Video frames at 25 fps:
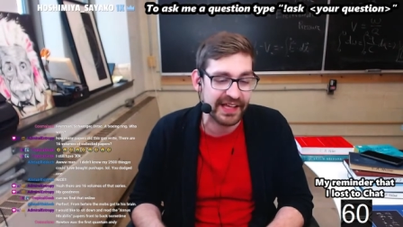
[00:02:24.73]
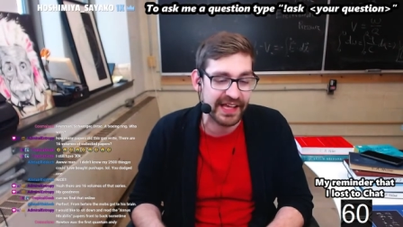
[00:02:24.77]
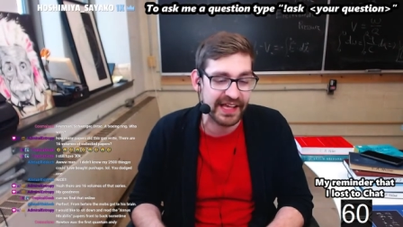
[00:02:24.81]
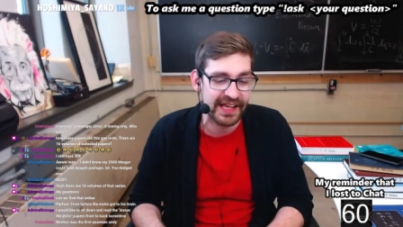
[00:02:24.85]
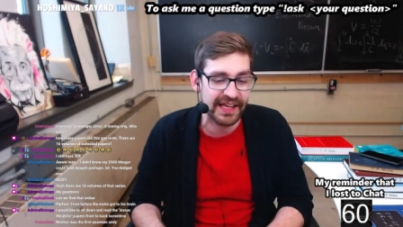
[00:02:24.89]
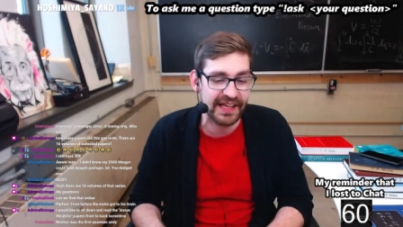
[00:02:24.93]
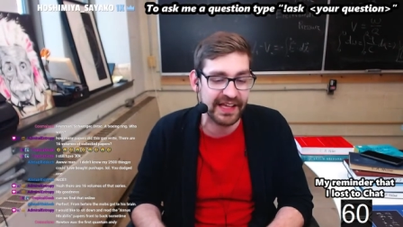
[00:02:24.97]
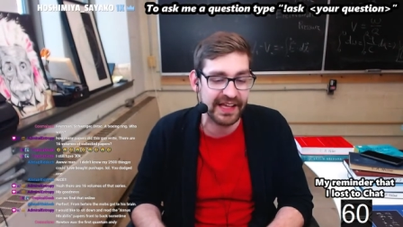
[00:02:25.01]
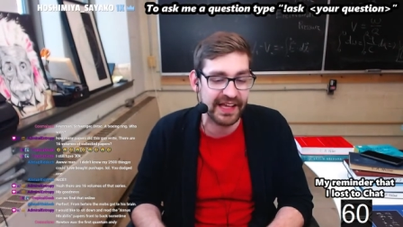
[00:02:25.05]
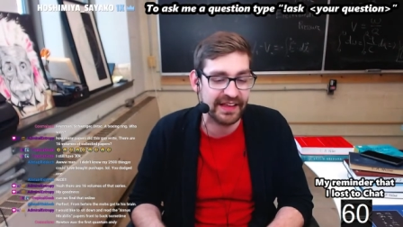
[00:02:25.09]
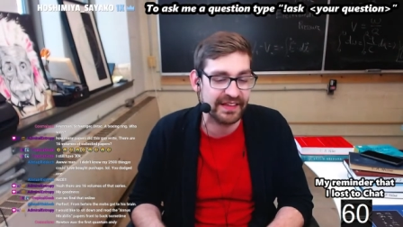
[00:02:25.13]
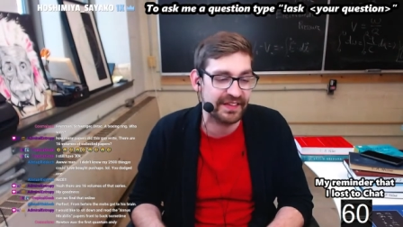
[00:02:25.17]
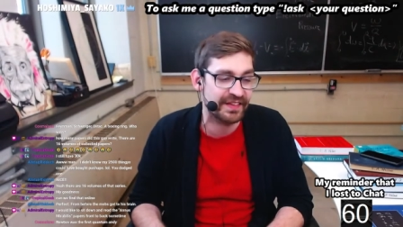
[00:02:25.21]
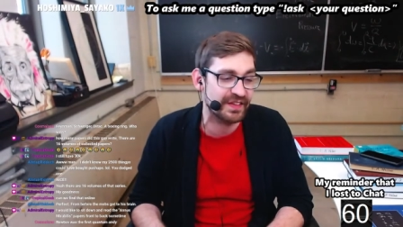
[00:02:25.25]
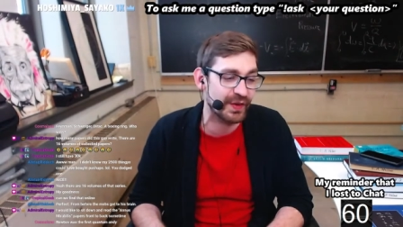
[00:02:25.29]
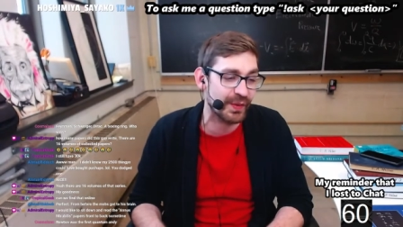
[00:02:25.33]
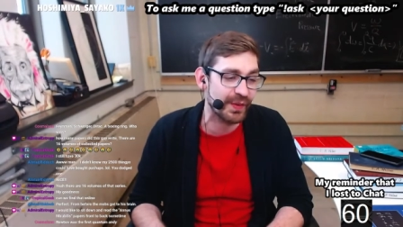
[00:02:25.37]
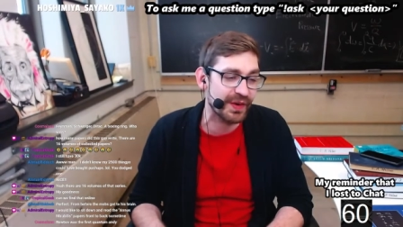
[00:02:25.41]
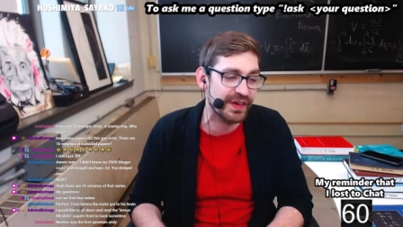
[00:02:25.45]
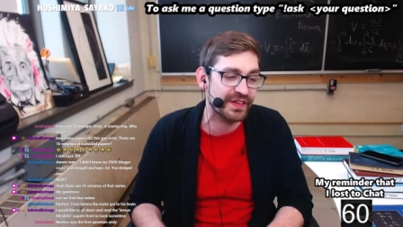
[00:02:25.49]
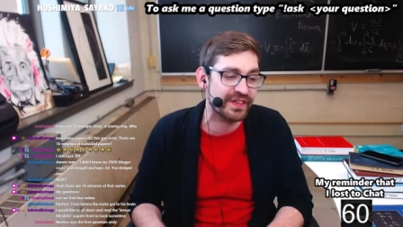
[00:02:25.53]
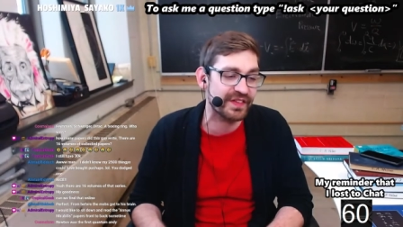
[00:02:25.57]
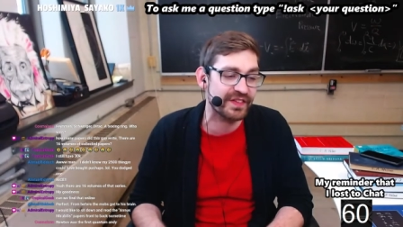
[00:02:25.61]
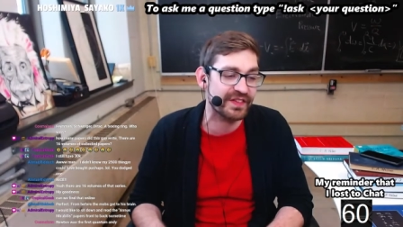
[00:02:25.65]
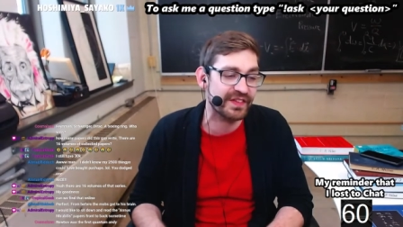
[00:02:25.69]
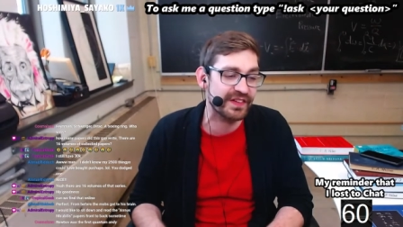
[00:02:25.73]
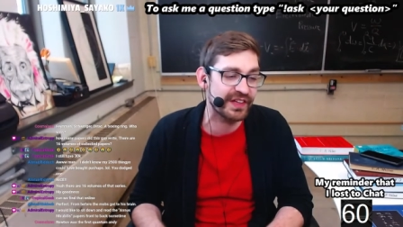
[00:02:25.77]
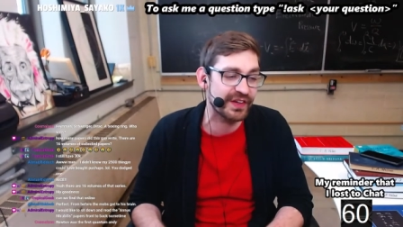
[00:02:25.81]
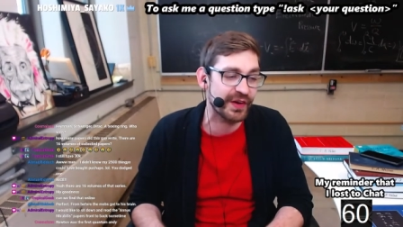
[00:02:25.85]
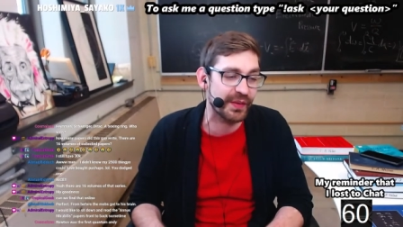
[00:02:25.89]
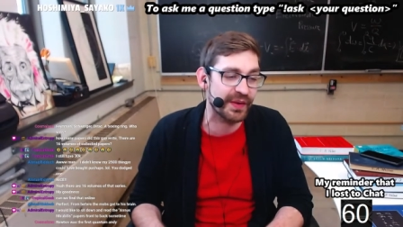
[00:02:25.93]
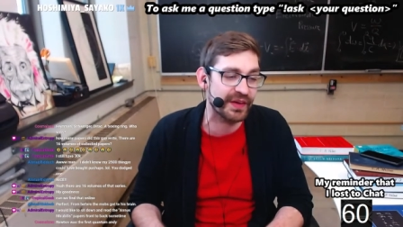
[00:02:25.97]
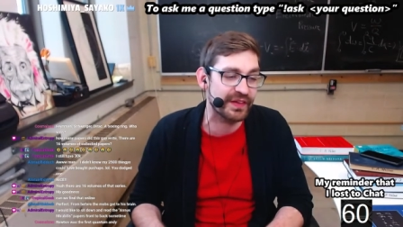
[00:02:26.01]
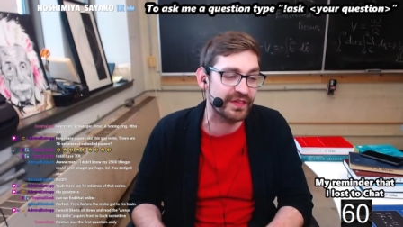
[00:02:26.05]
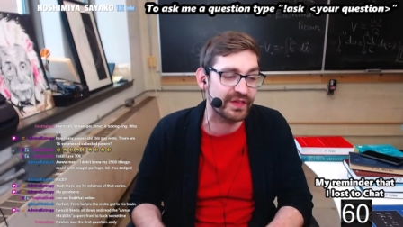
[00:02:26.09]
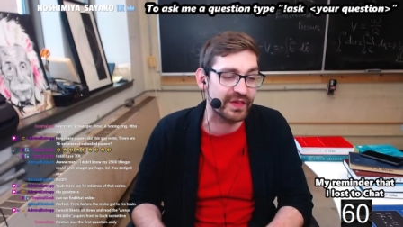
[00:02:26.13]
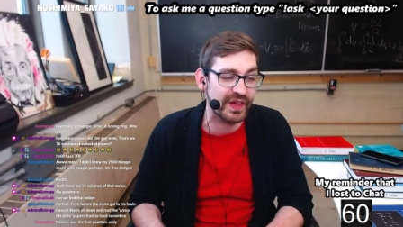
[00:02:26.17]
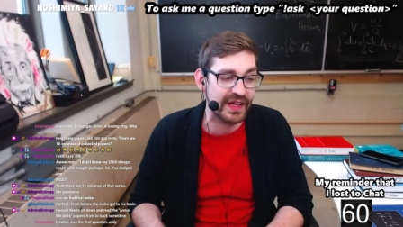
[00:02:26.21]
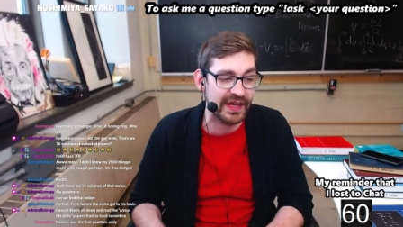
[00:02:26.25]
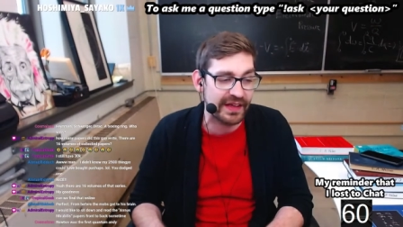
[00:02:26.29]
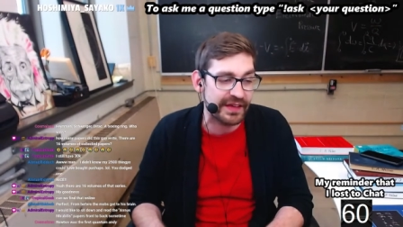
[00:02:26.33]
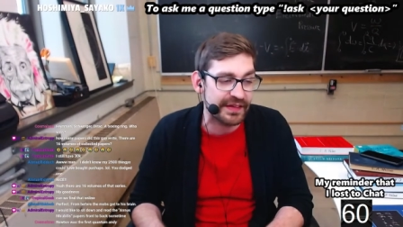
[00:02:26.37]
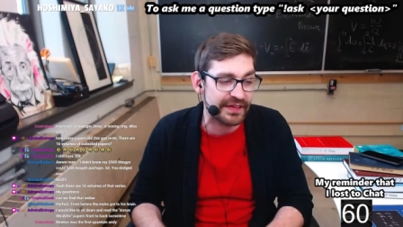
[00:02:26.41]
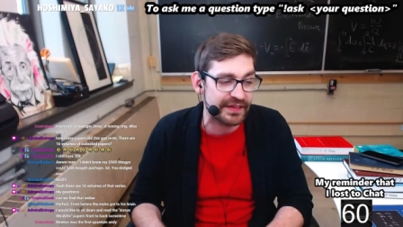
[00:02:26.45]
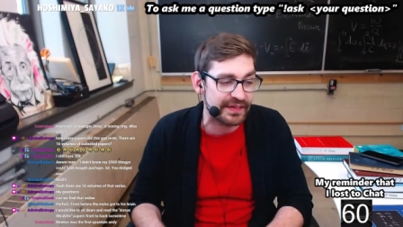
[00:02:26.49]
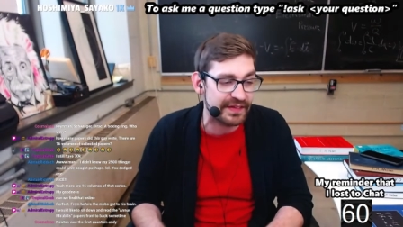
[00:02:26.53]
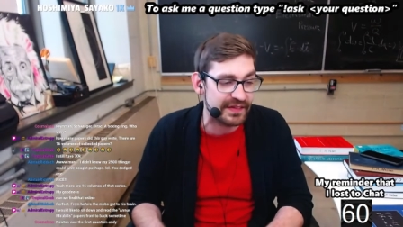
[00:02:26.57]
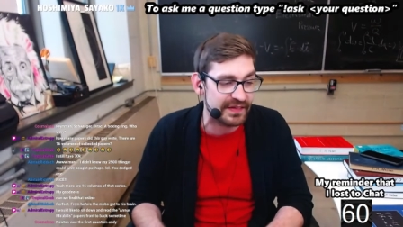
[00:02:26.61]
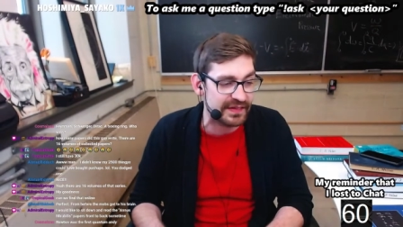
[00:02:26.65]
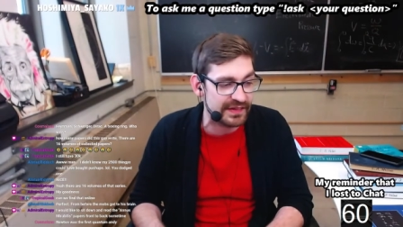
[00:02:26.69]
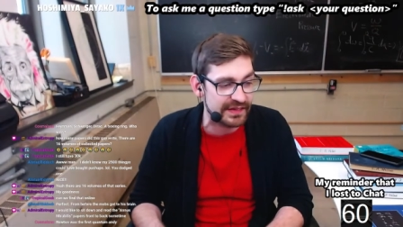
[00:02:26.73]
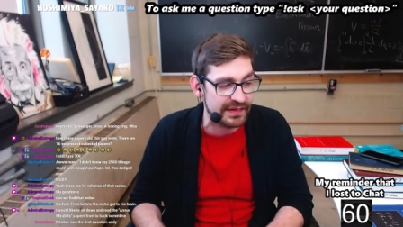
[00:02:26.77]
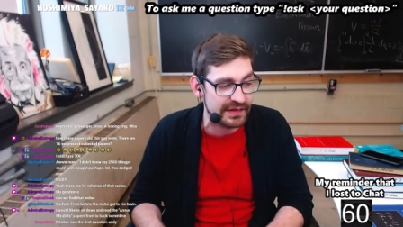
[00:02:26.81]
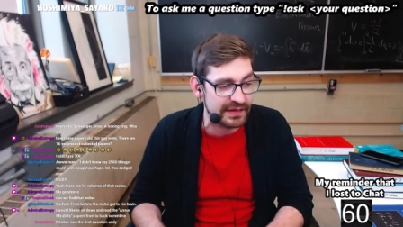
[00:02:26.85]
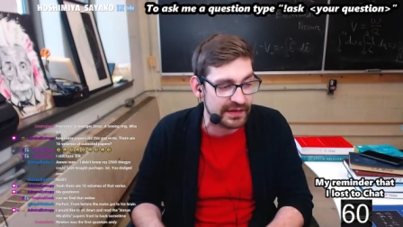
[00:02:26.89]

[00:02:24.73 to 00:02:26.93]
it, his stories, you know, his his